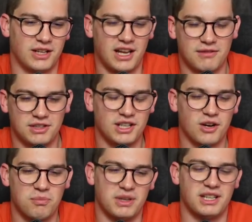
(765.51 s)
everything
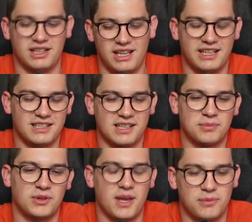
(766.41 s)
open and like it's
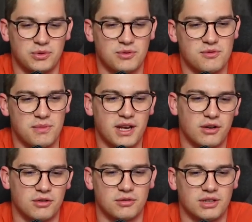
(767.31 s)
up to them to
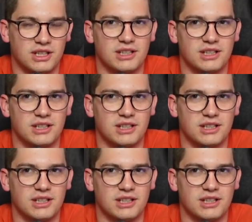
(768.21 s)
make or